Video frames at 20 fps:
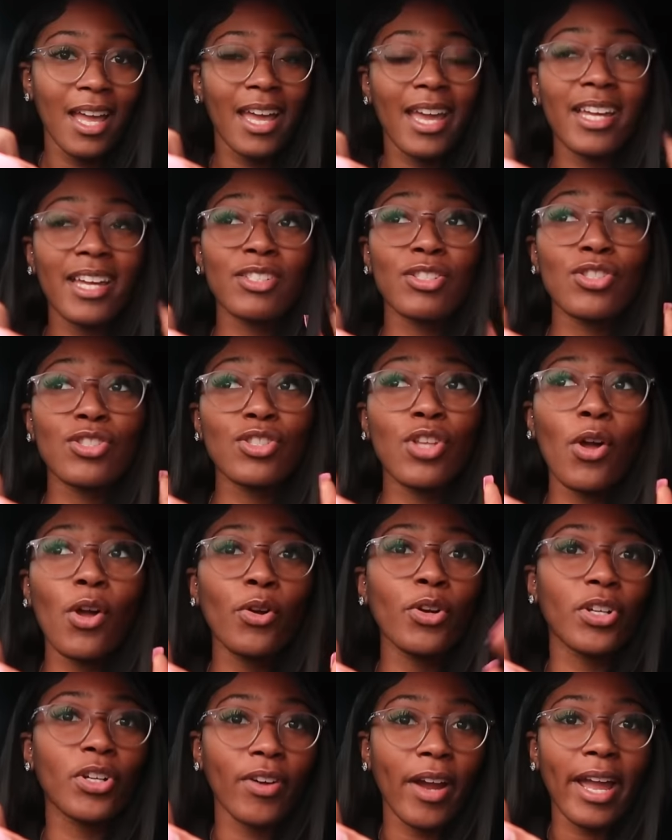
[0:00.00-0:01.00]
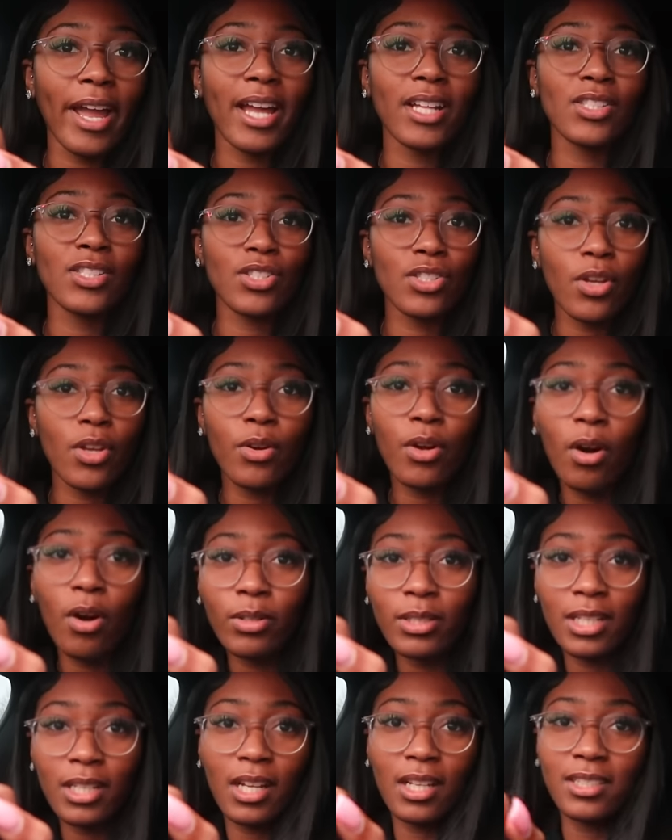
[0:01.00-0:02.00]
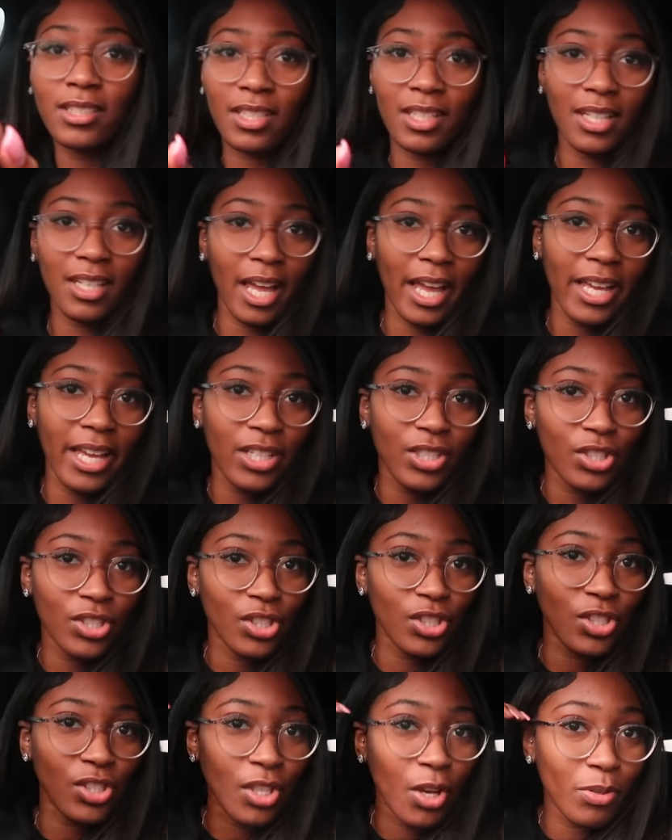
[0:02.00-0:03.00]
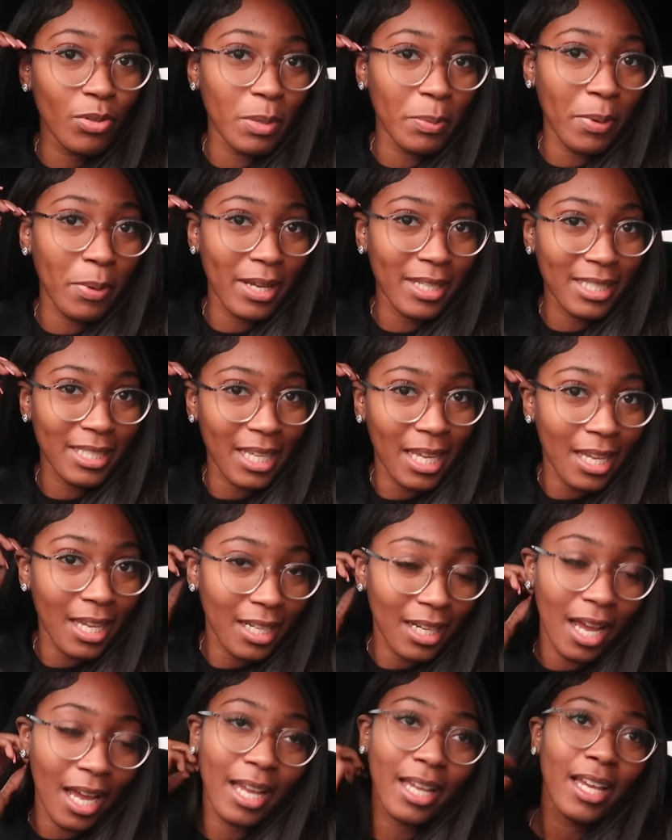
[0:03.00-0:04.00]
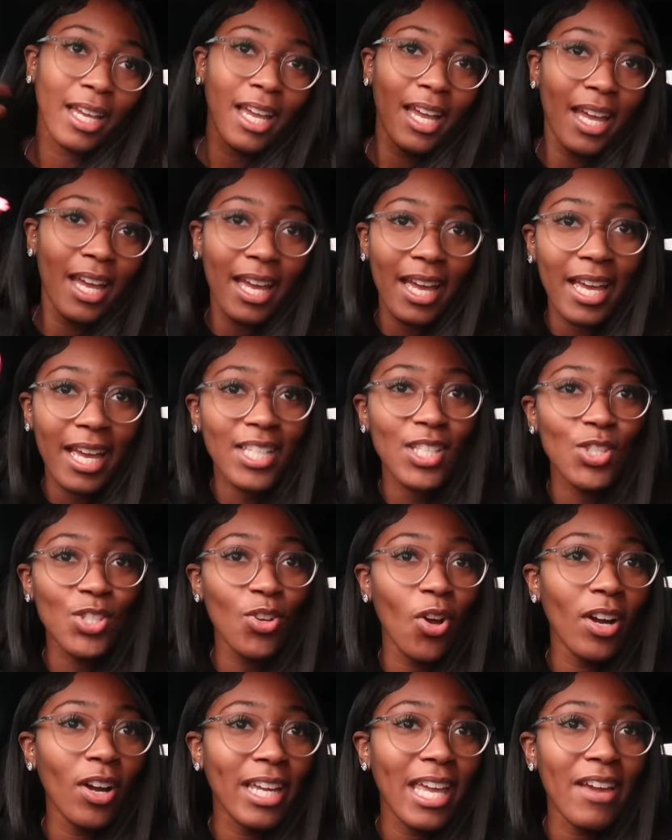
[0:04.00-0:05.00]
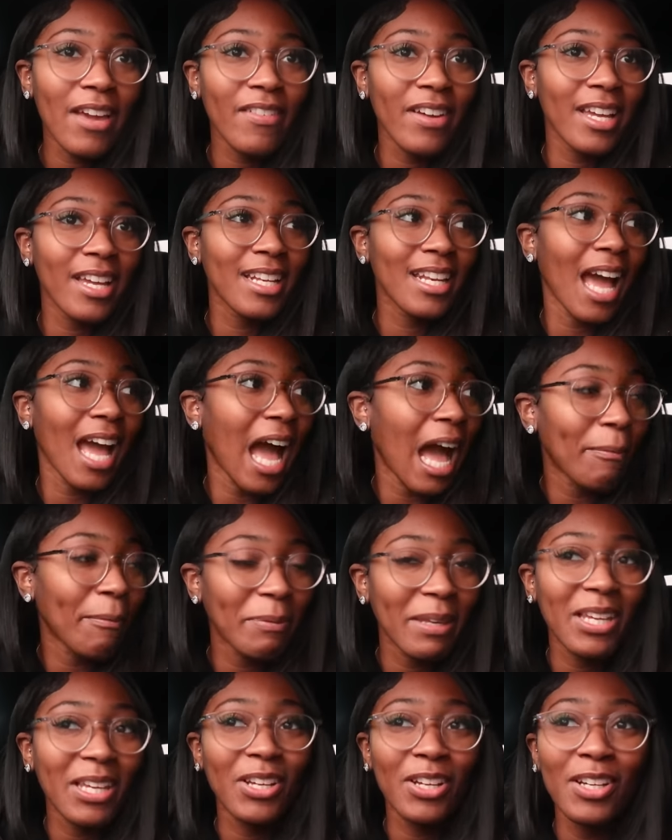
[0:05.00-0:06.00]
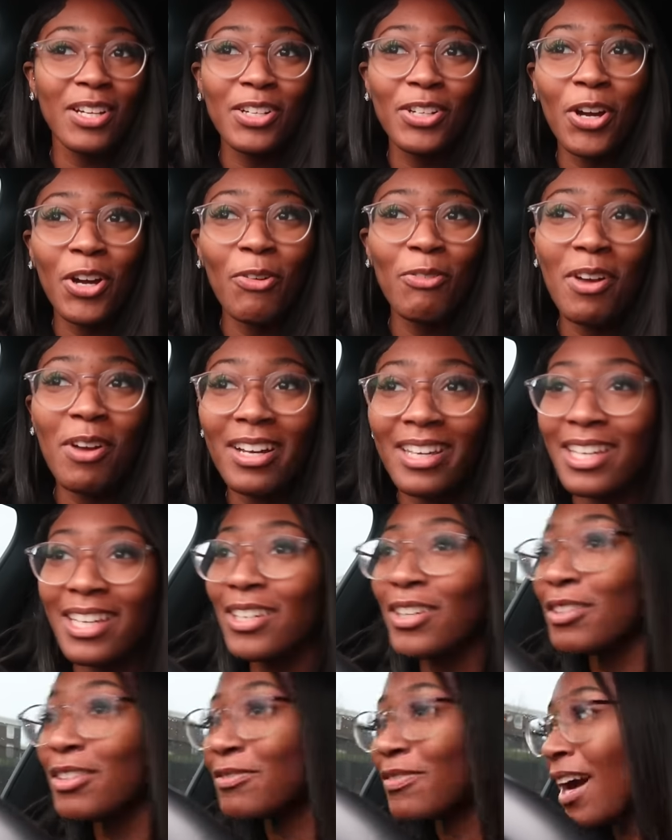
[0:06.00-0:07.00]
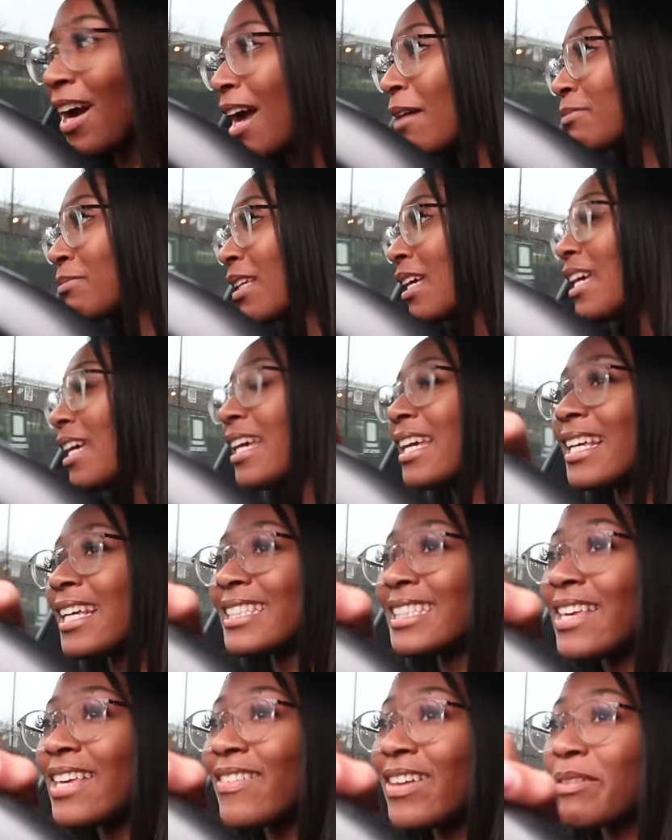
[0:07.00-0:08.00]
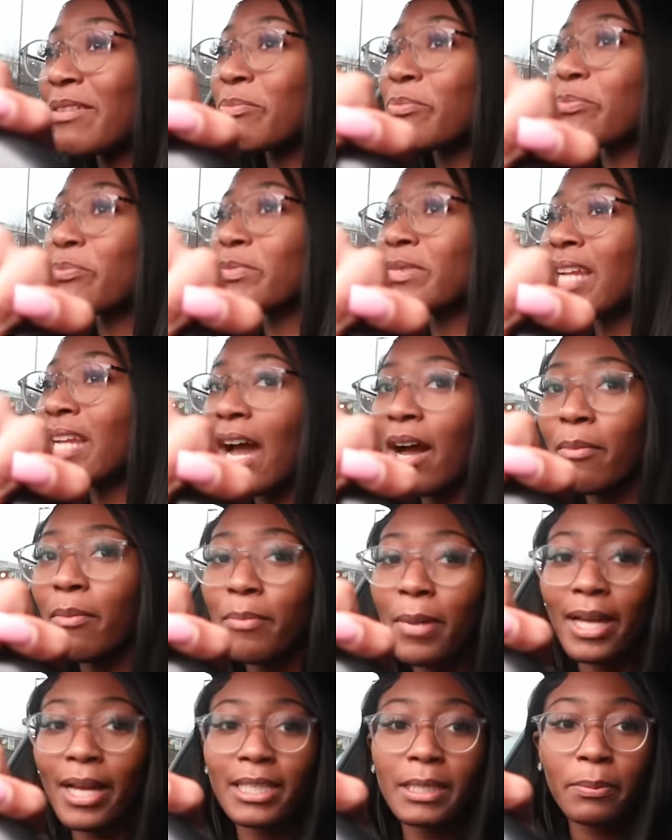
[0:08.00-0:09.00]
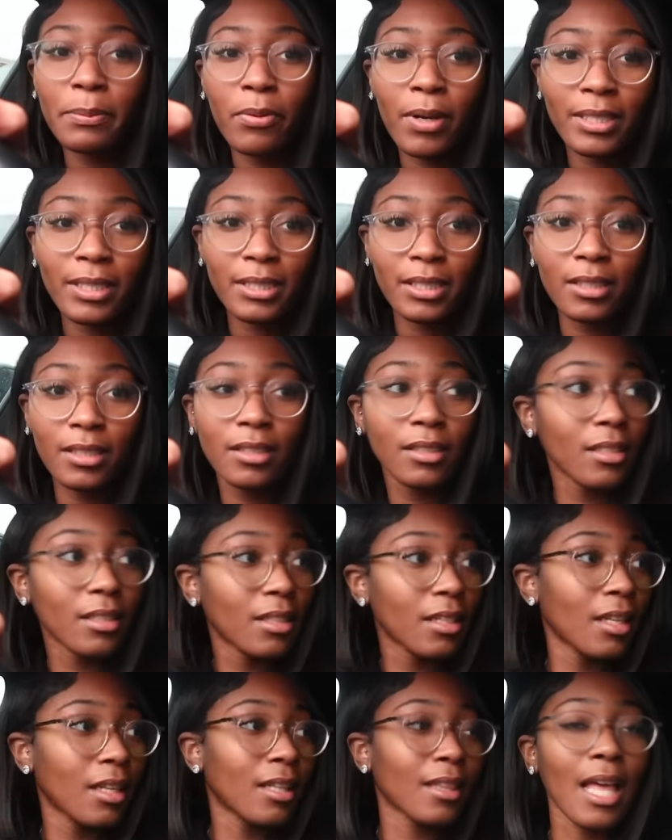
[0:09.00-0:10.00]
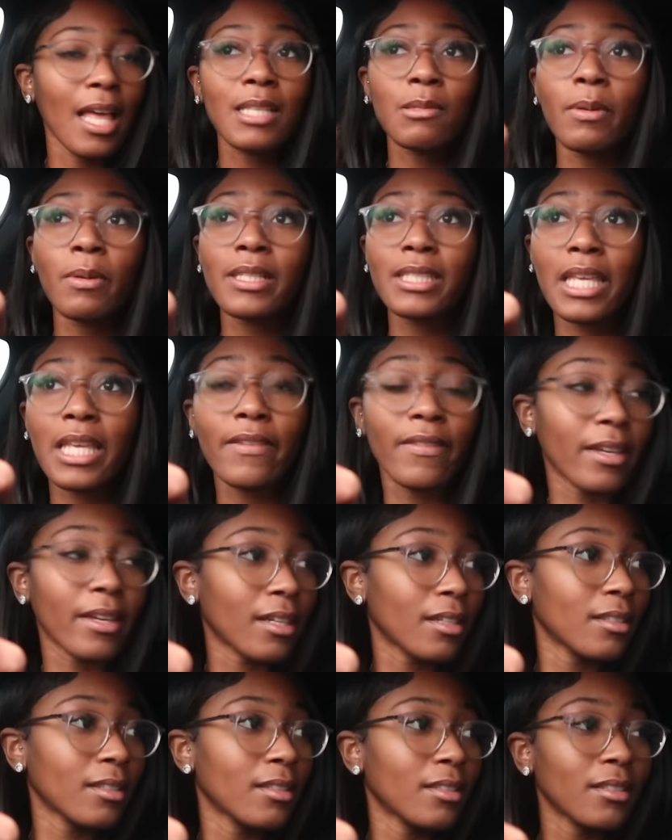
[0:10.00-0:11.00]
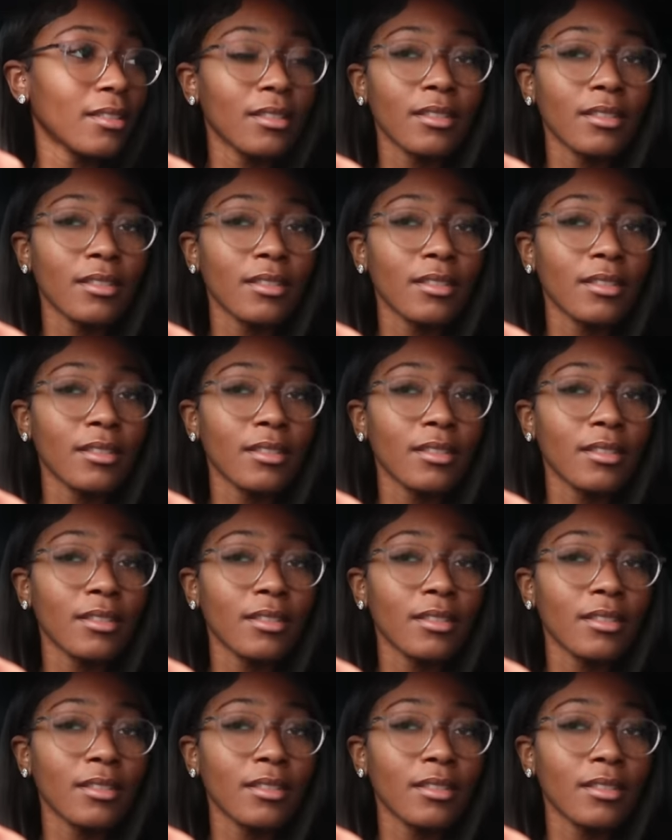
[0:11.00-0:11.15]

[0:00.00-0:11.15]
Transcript: It's so grey and so cold in London, like it's just so depressing. Like, it's not giving happy go lucky good vibes, it's giving down bad depressant. That's what it's giving.